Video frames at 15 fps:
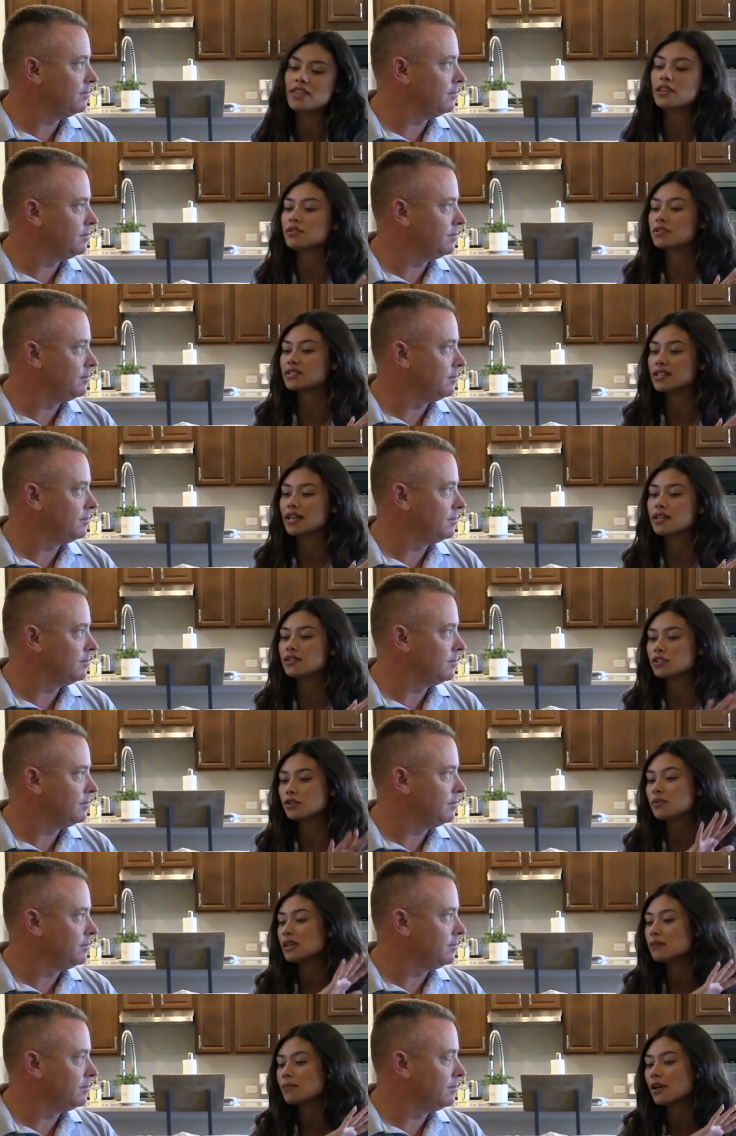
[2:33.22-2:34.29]
Speaker 1: and then you send you
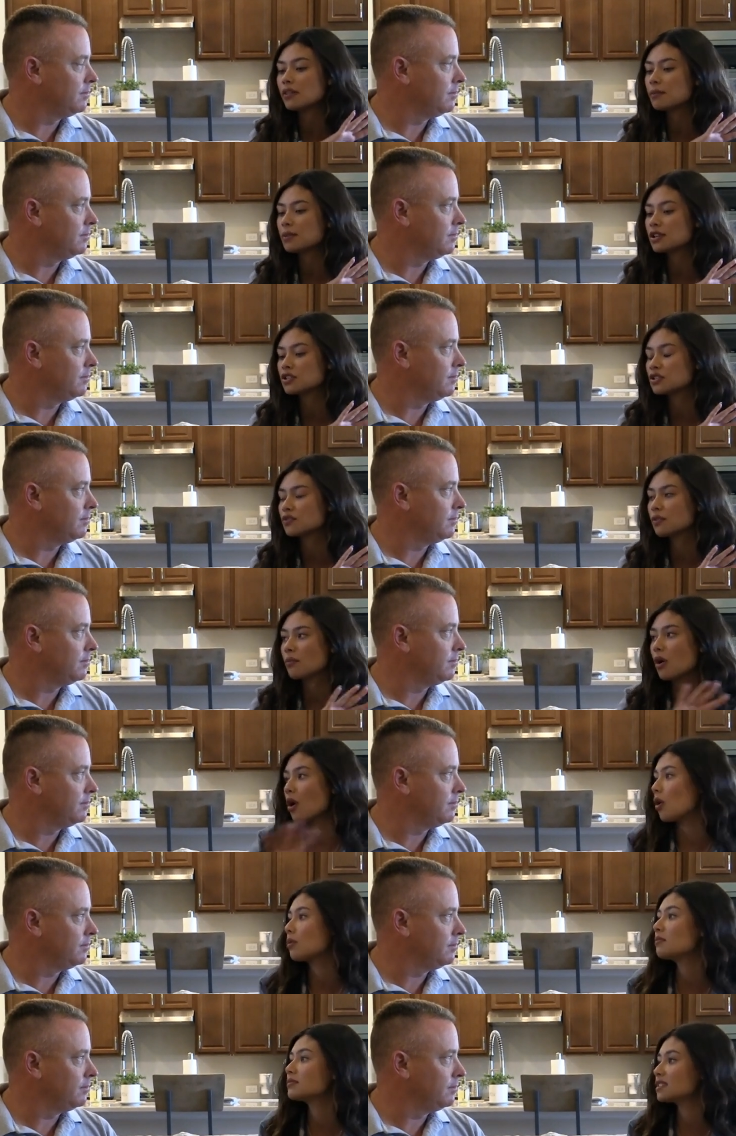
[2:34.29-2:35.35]
email the pictures from
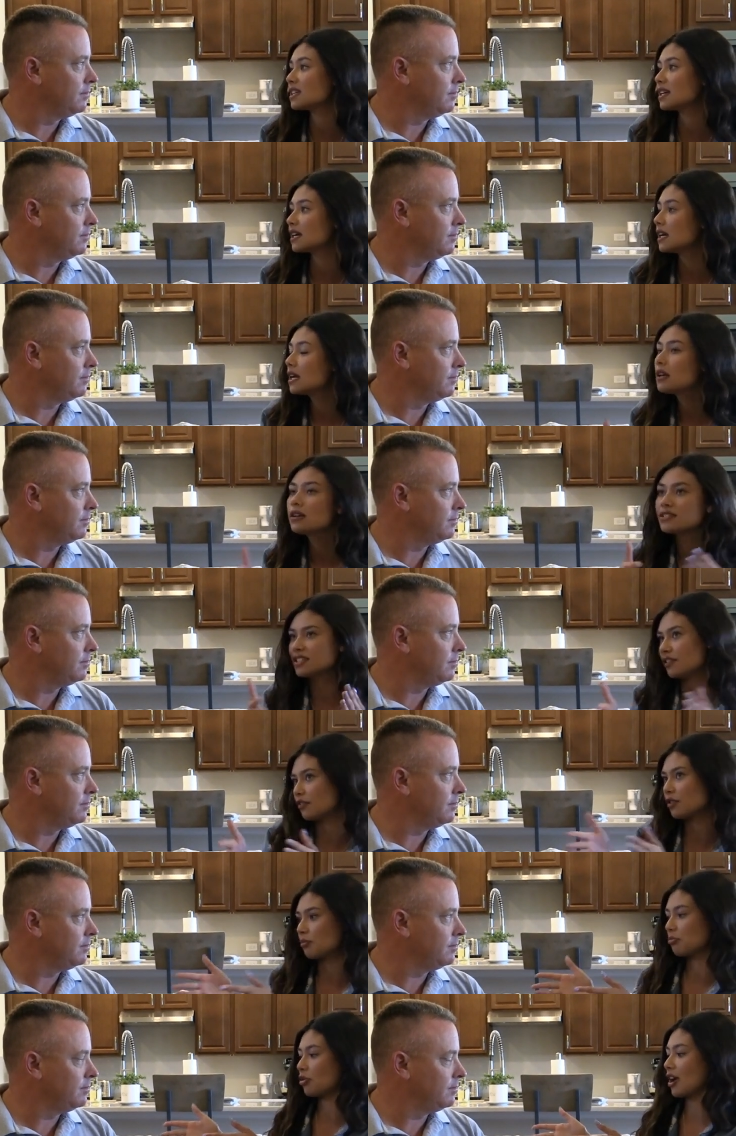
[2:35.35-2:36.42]
home to
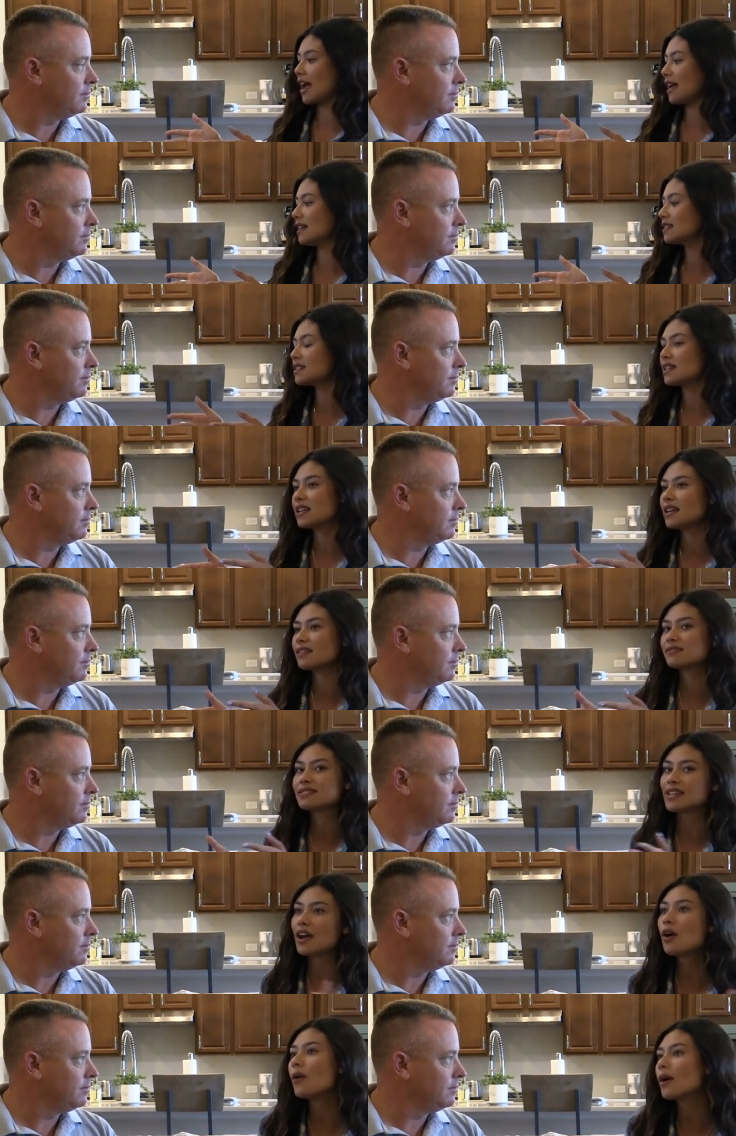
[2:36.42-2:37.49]
different brands and they say,
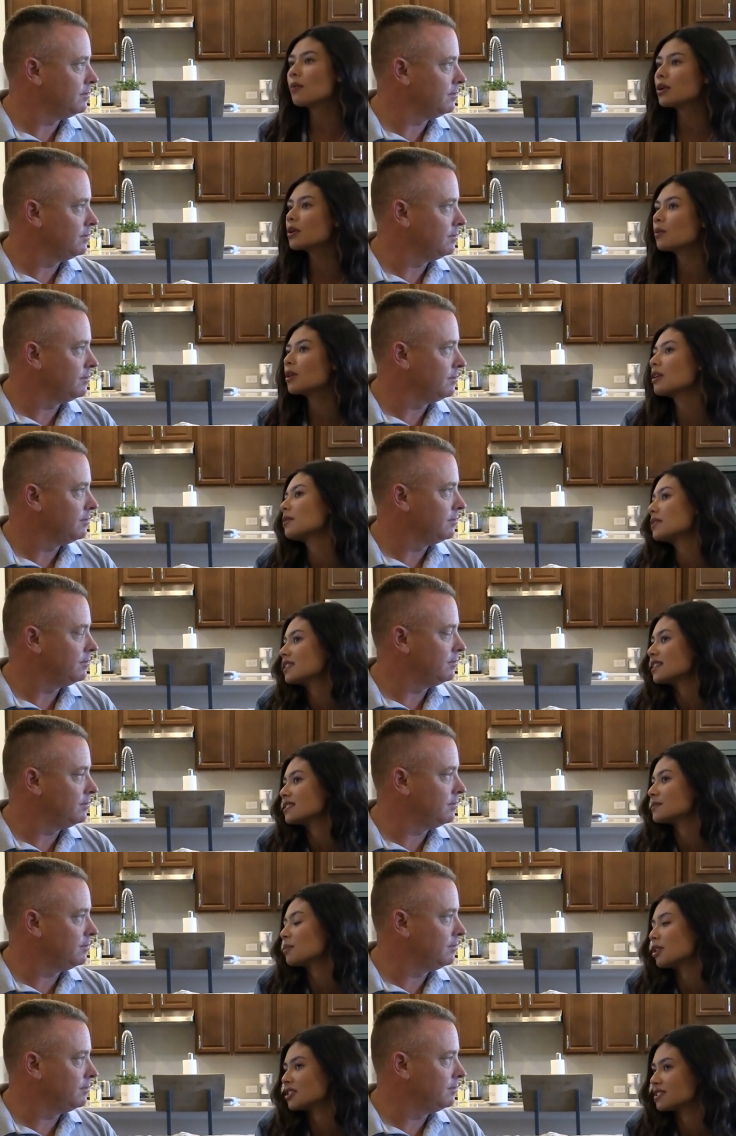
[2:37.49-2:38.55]
"Oh, I want to work with this
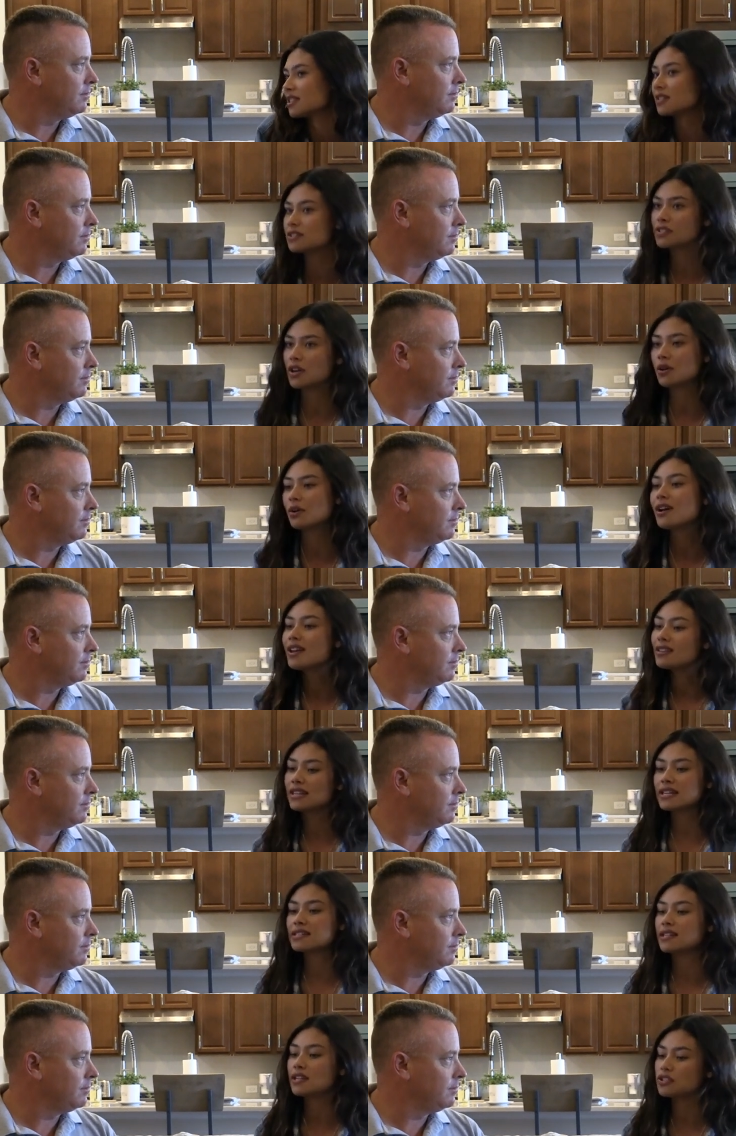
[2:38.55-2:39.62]
person." So they
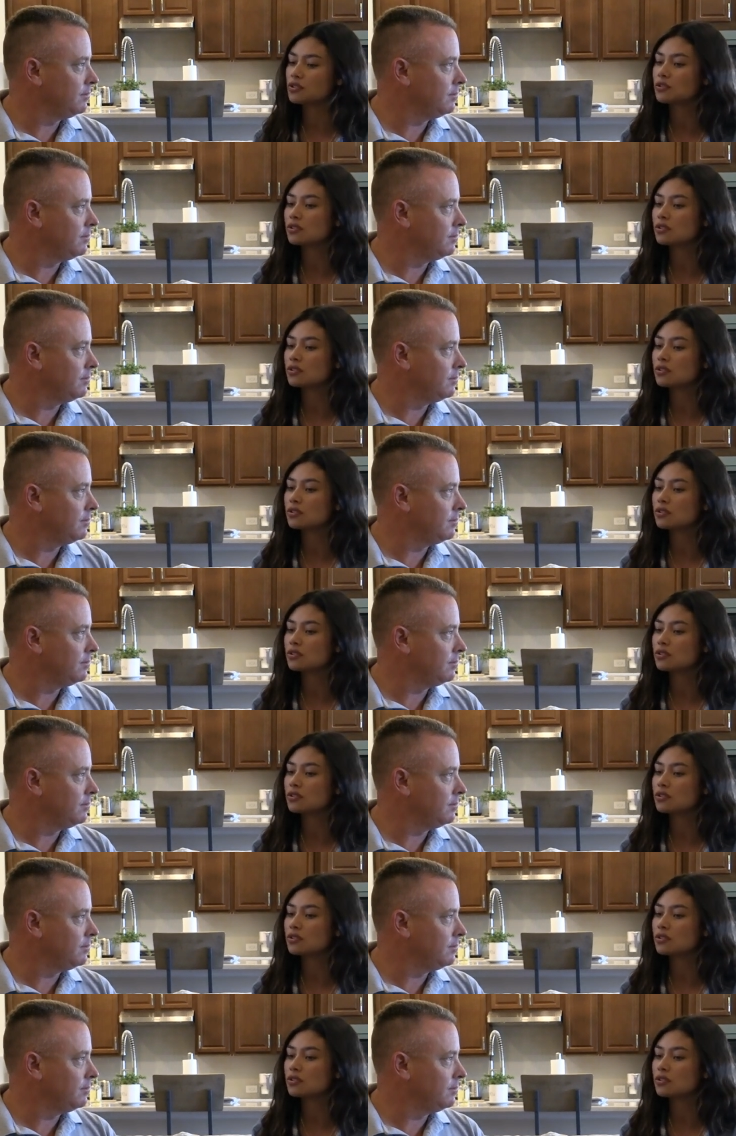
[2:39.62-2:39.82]
send